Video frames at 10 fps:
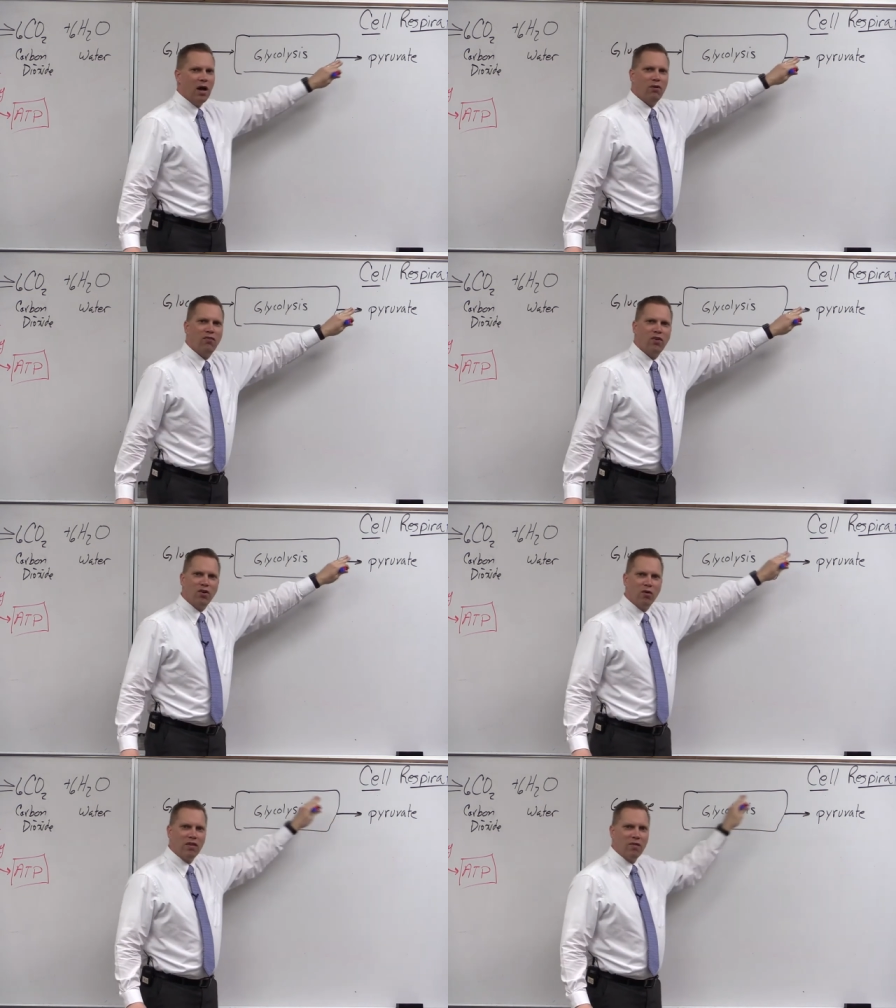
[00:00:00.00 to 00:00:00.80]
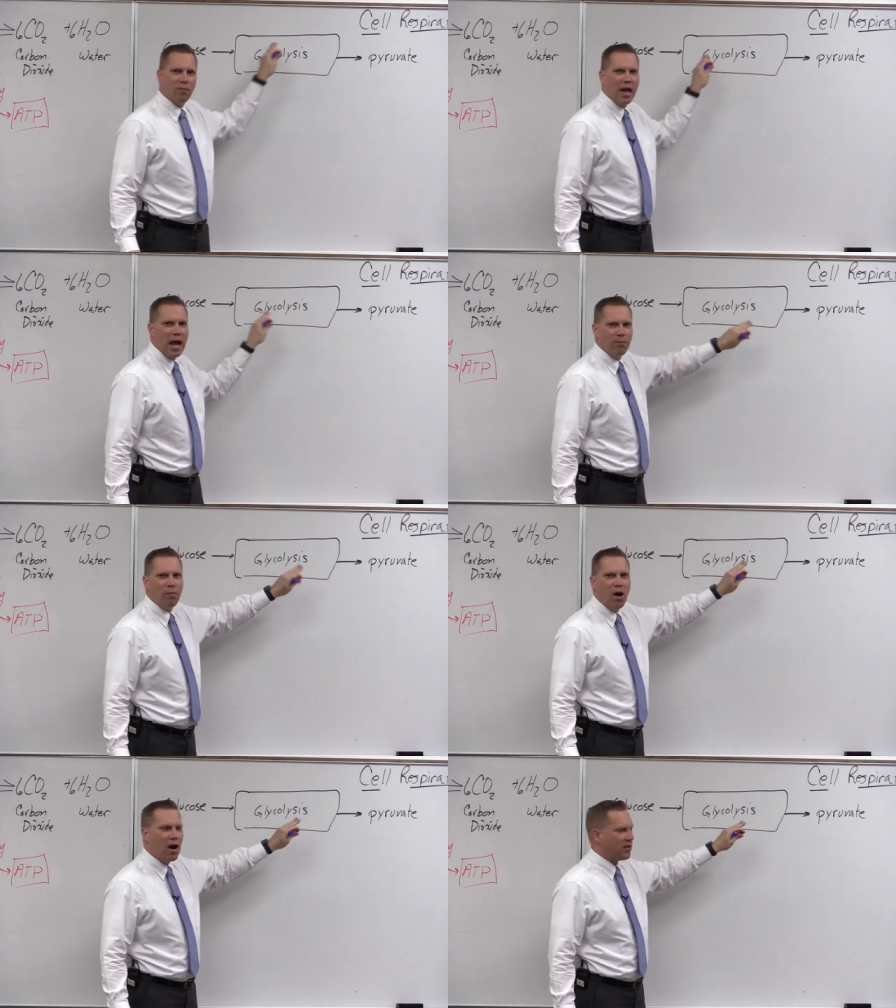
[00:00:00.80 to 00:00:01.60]
I refer to it as a black
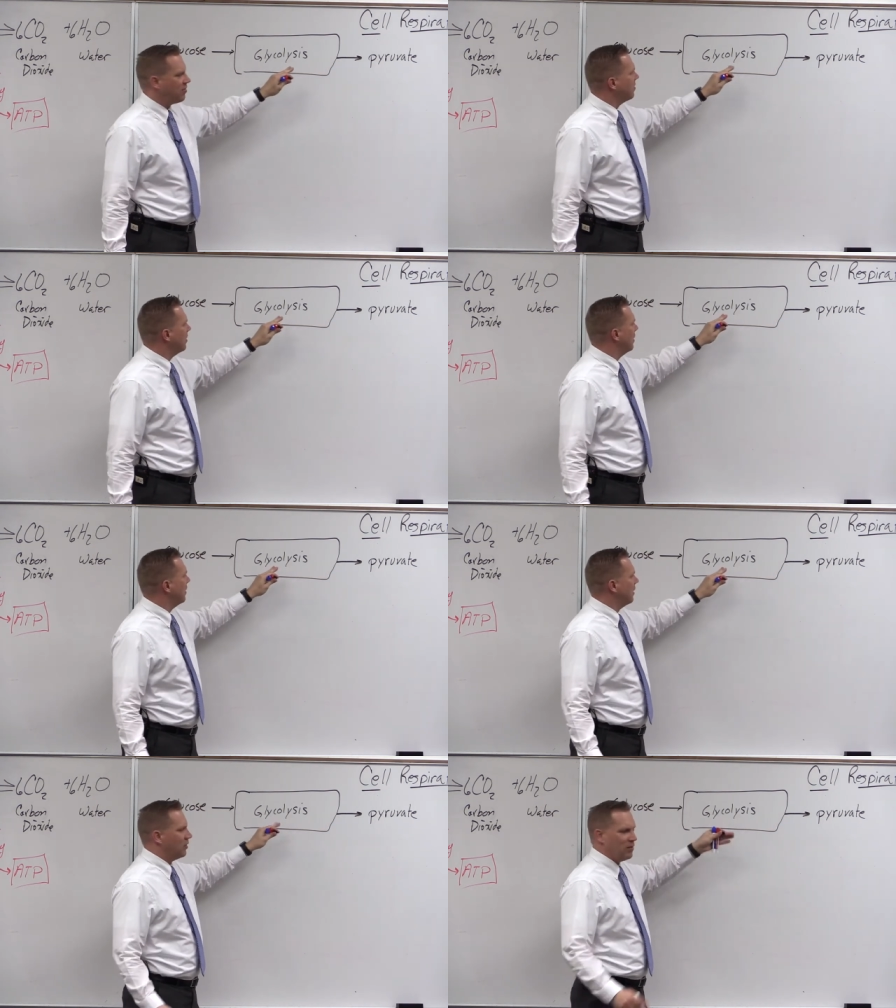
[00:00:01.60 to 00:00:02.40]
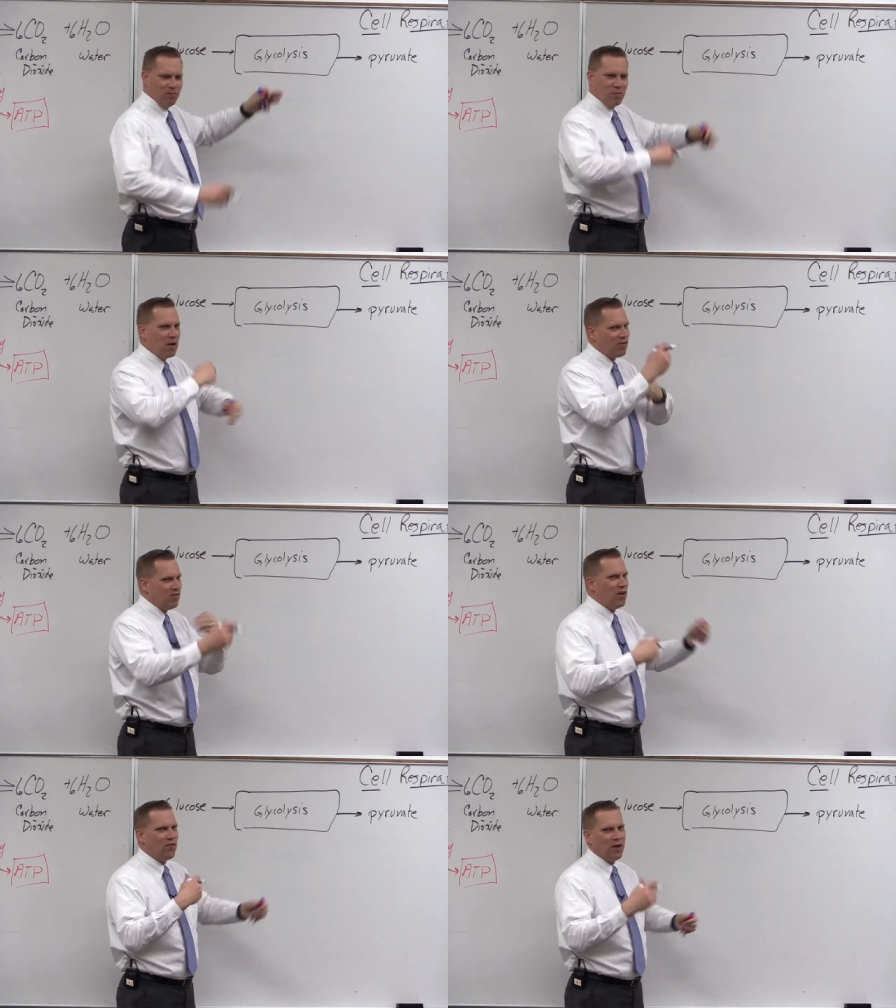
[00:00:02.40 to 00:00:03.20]
box. Bunch
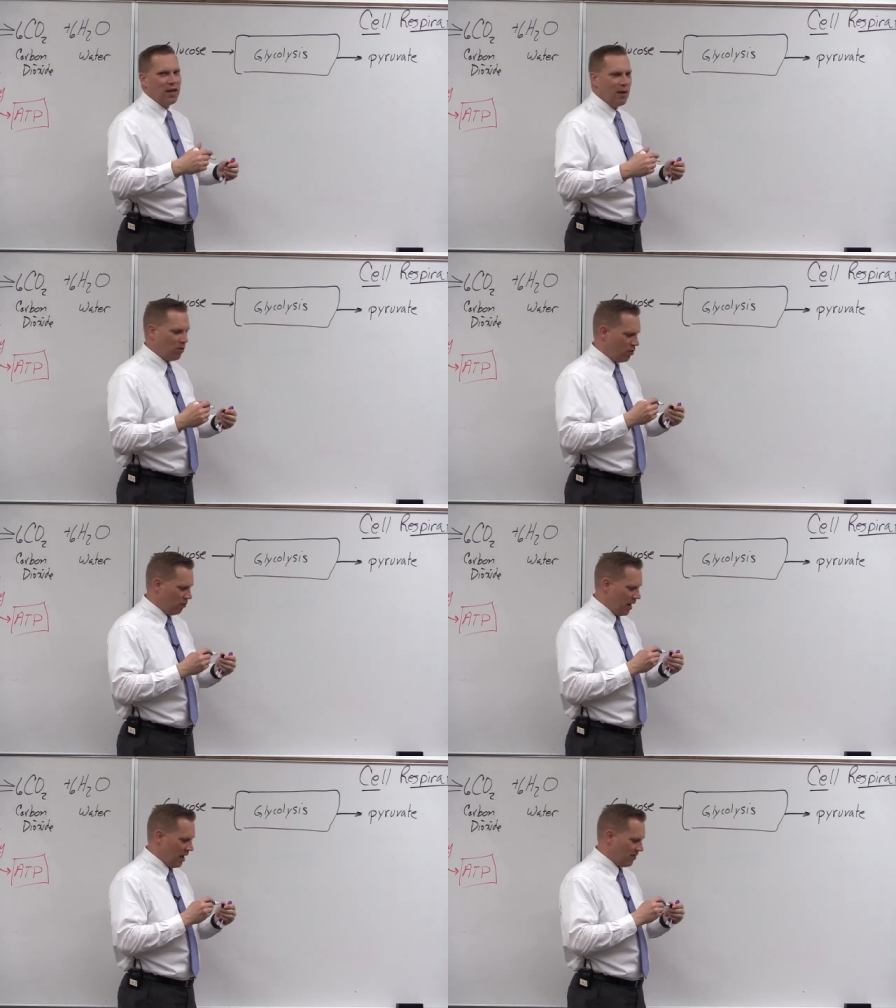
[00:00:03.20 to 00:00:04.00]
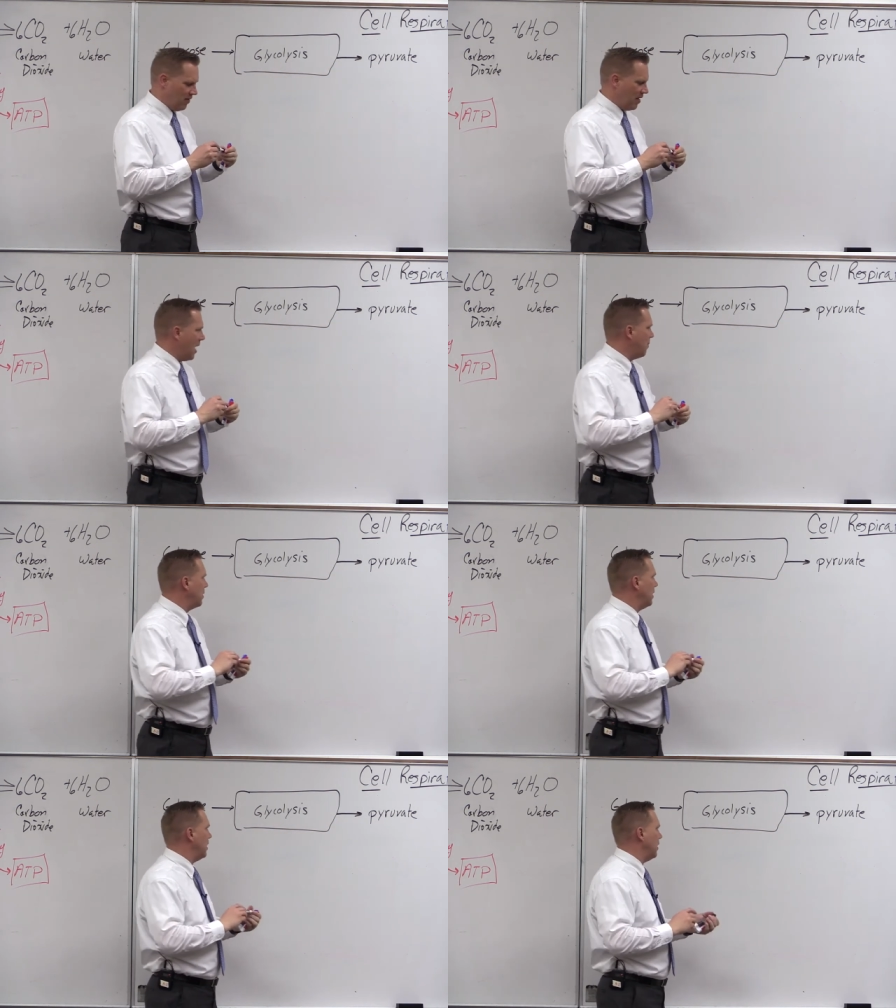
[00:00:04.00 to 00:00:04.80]
of different chemical reactions happening in